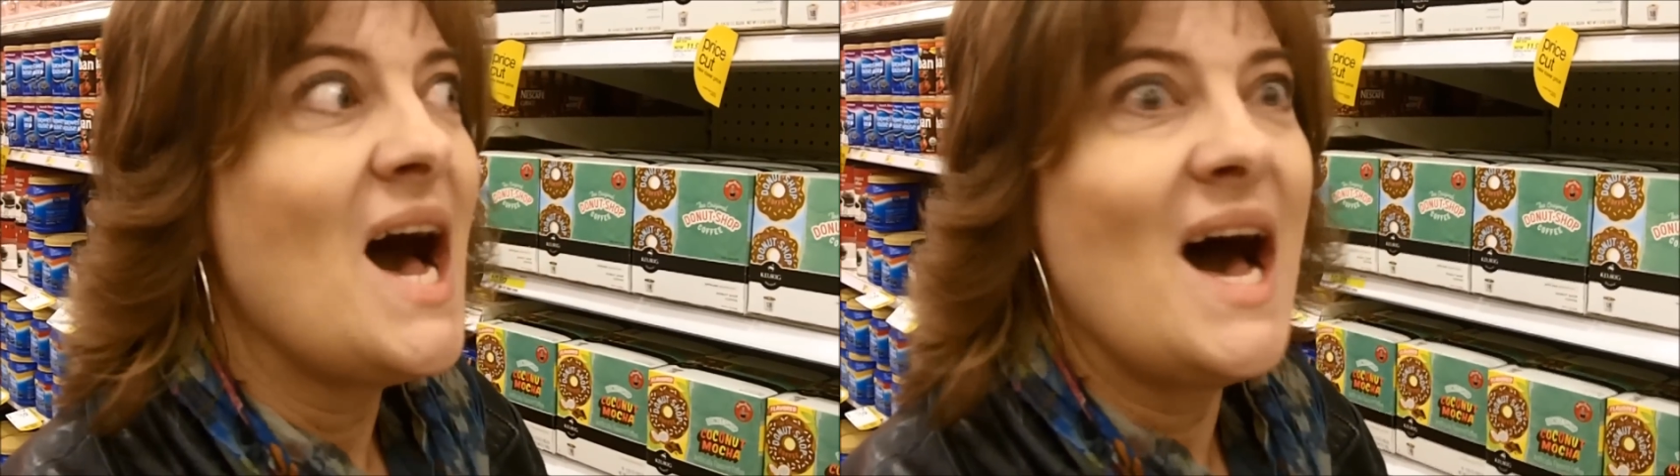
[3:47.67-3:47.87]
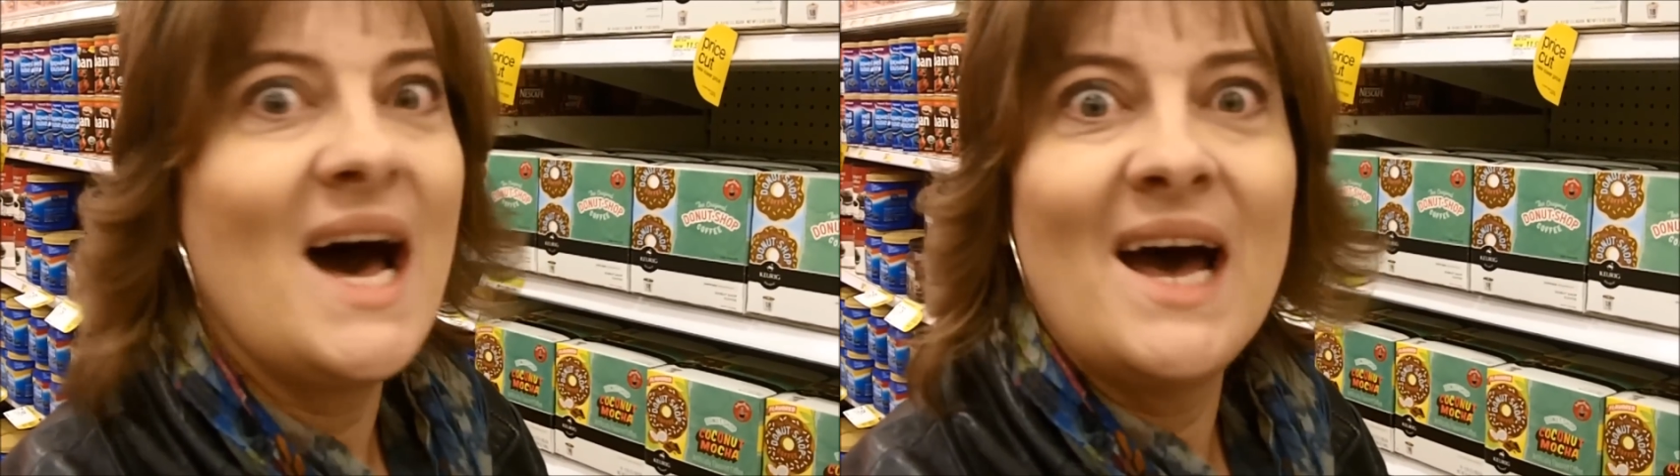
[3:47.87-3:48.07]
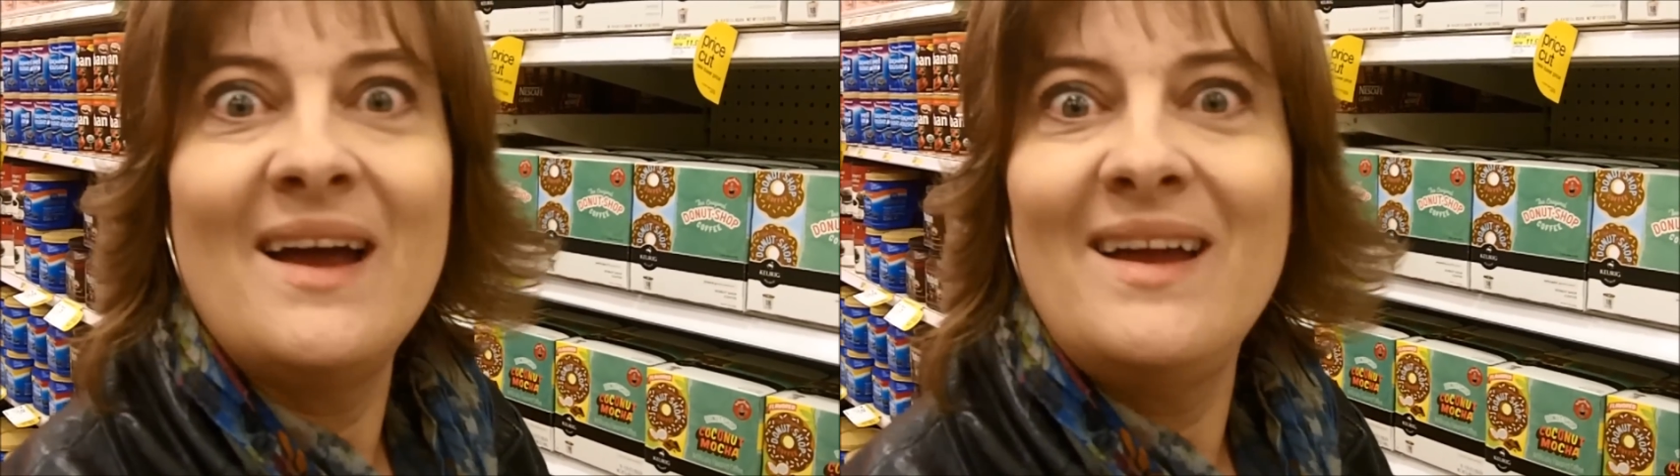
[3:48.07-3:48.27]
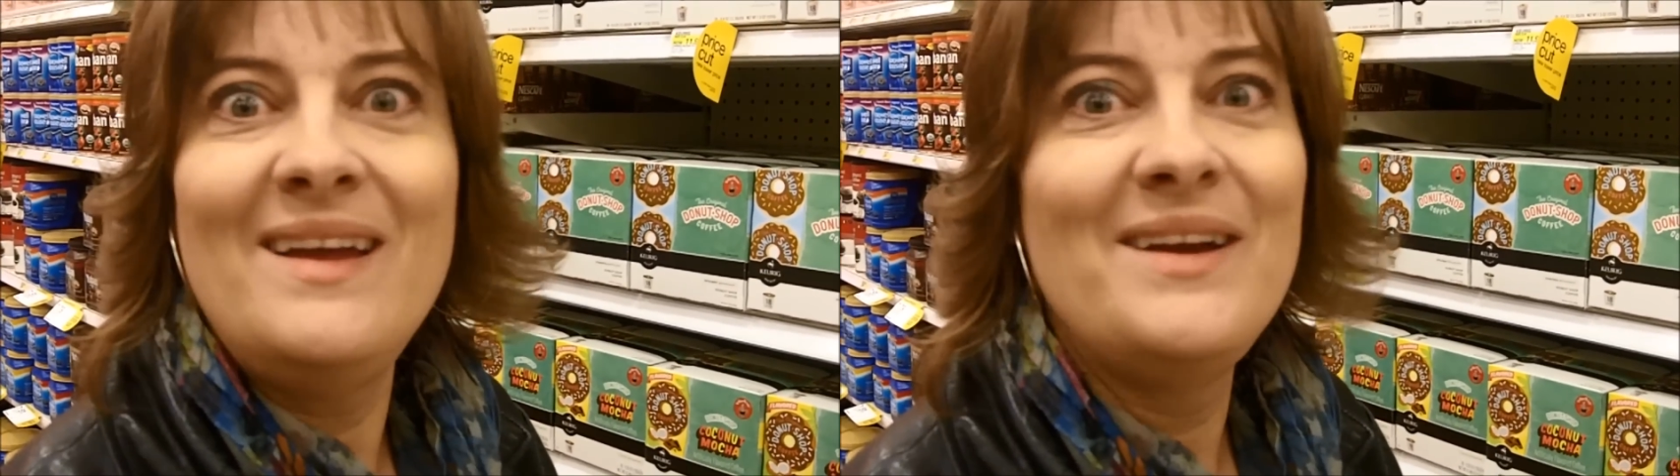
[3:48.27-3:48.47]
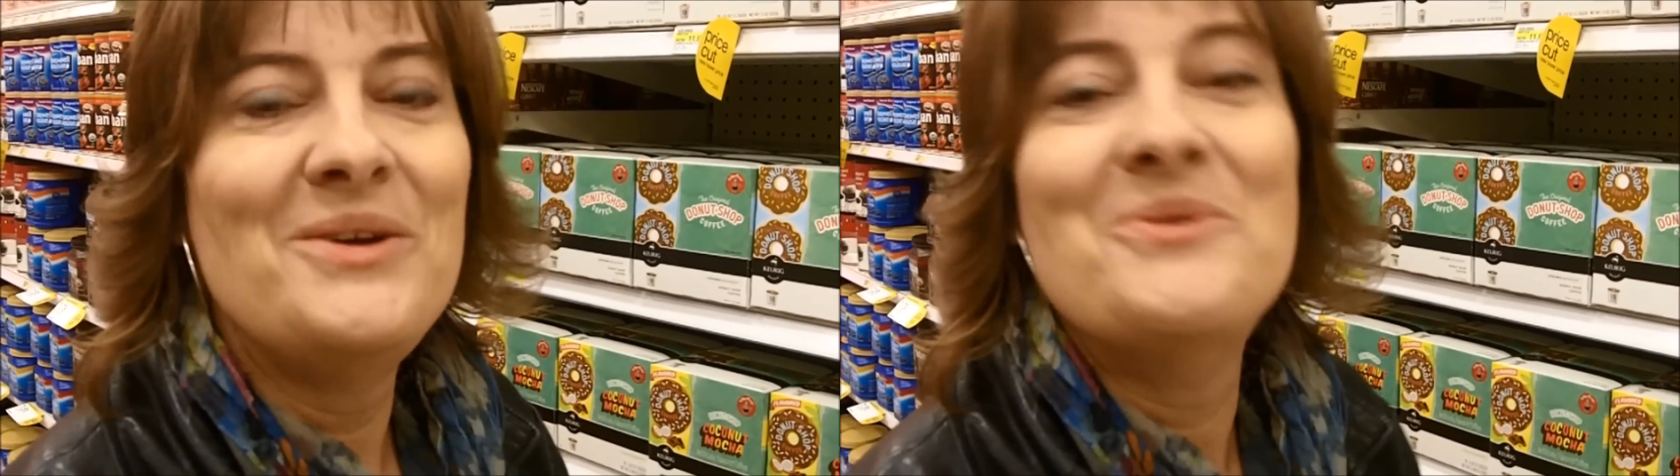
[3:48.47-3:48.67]

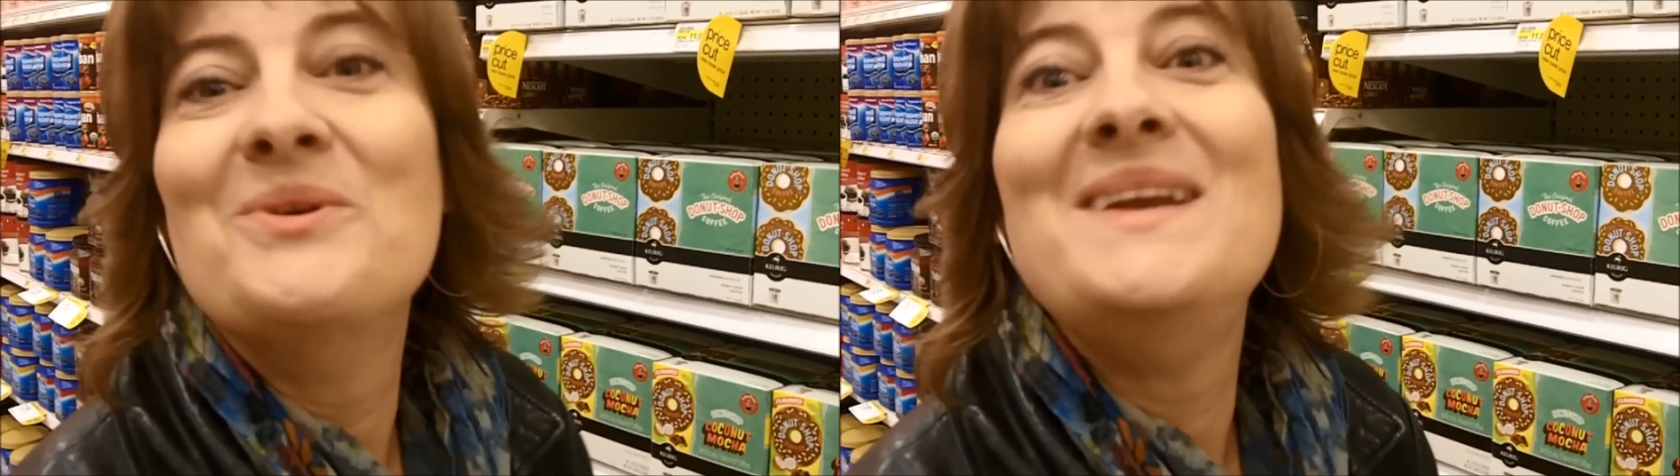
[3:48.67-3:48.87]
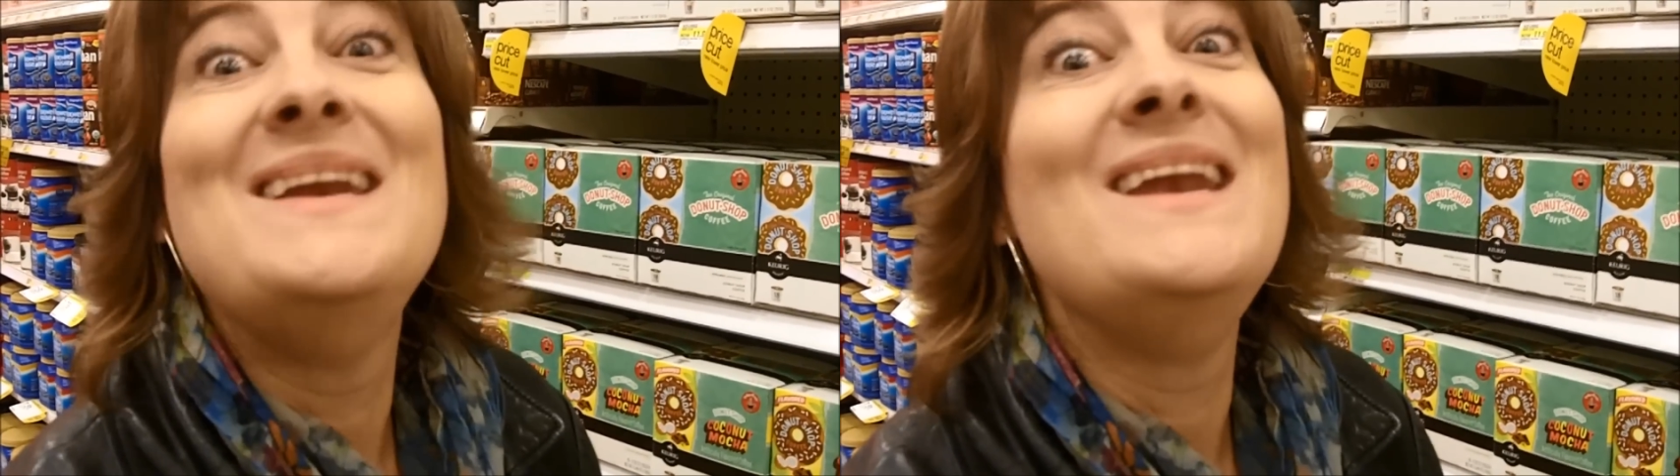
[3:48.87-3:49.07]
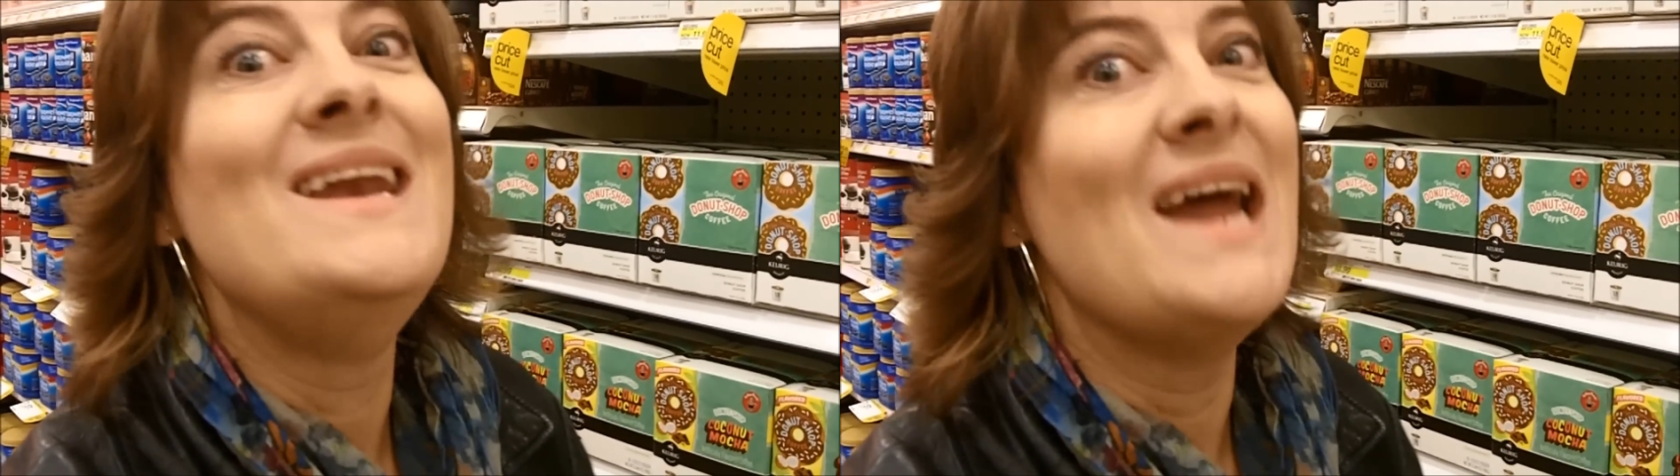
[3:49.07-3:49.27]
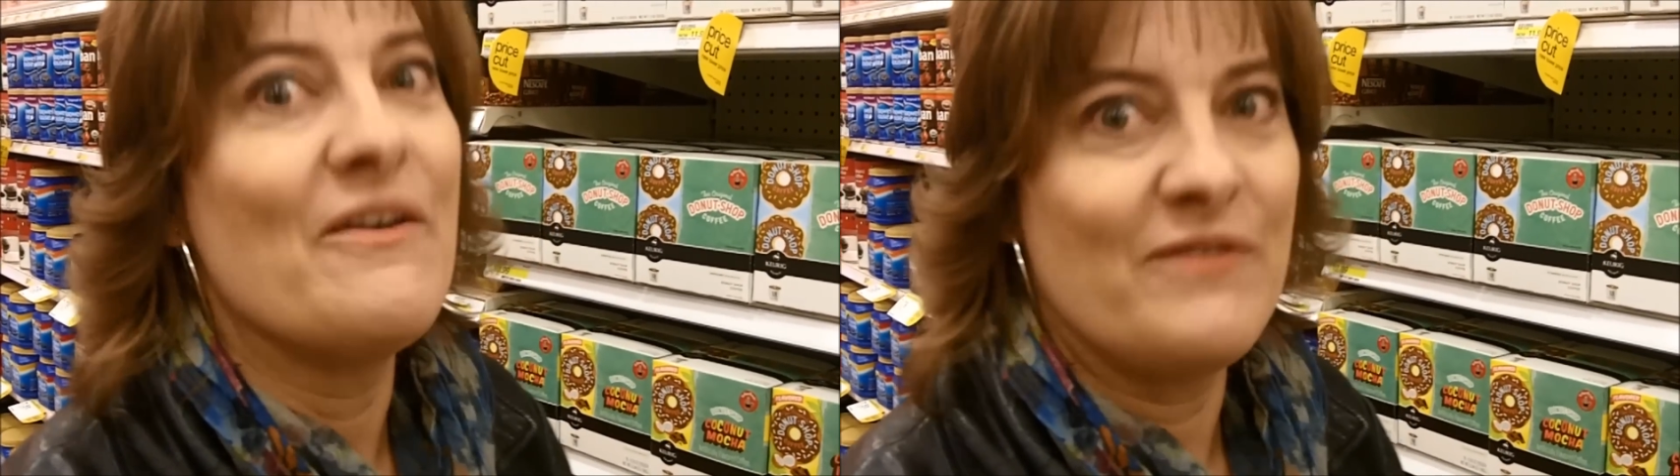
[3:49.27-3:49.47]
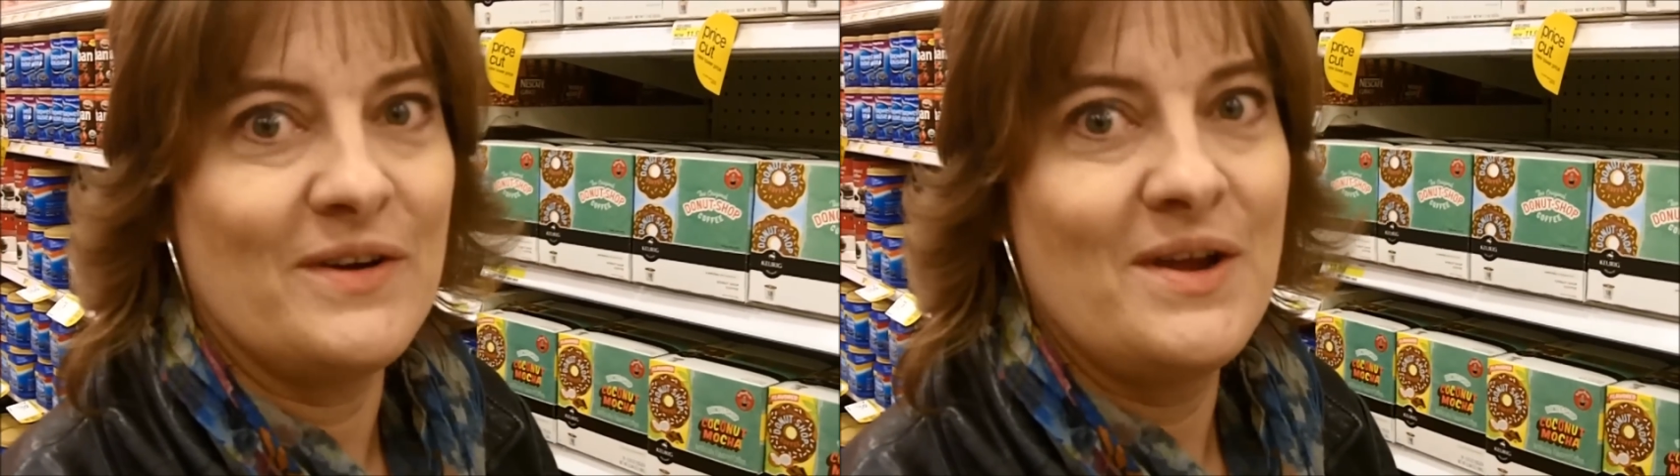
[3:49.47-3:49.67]
I would
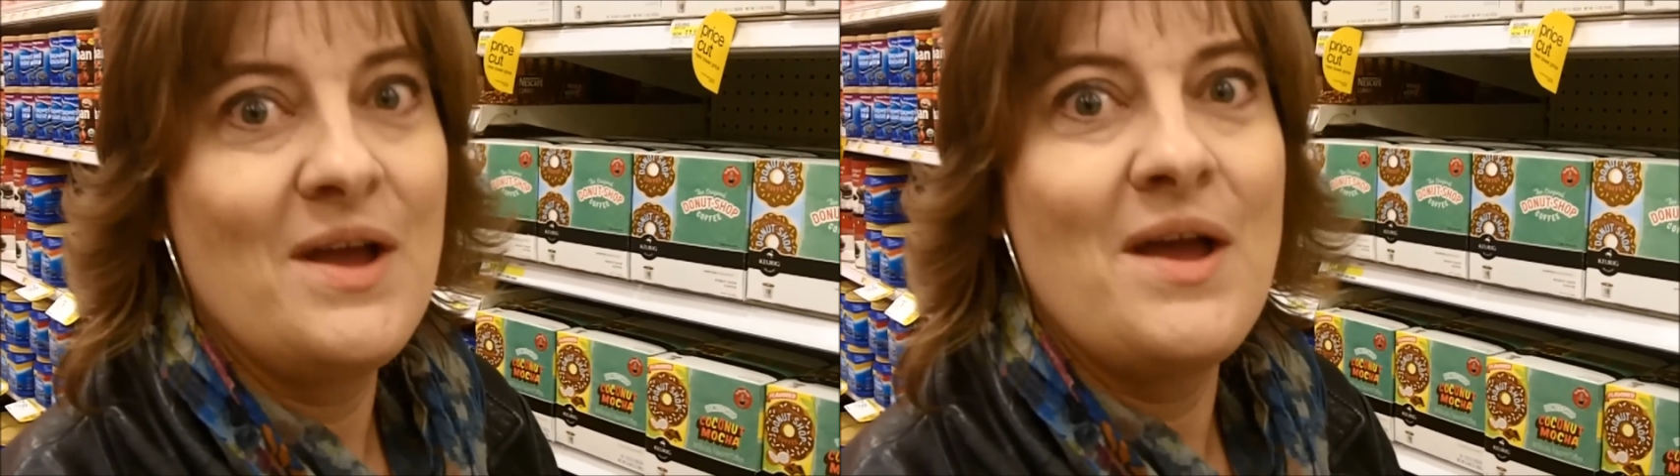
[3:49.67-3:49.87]
never